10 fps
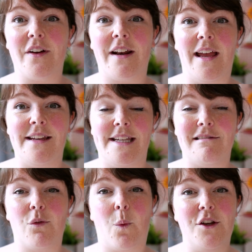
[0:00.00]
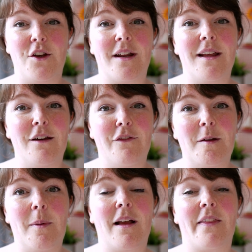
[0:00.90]
an idea of when you're going to give
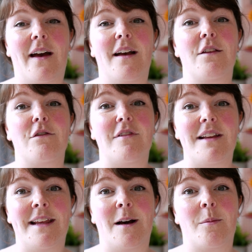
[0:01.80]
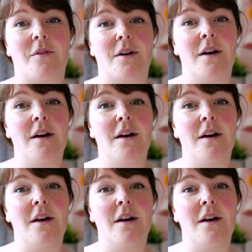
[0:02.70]
feedback, that is really helpful.